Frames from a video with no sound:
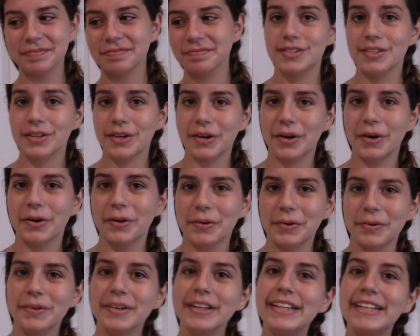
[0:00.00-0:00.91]

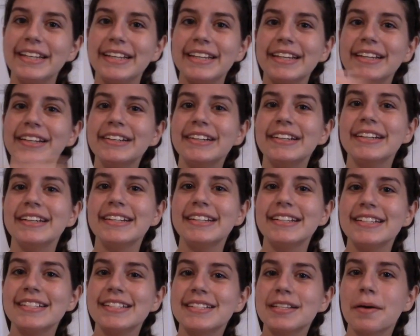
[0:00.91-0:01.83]
So here
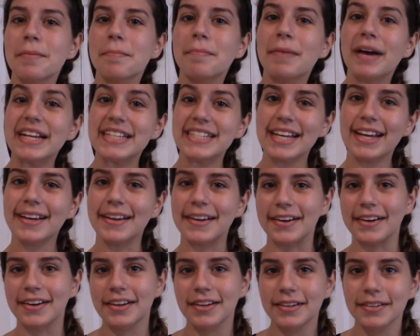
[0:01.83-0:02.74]
is my
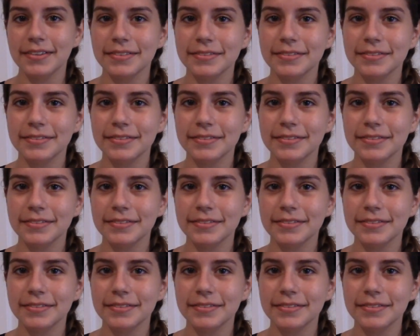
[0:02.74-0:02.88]
dare.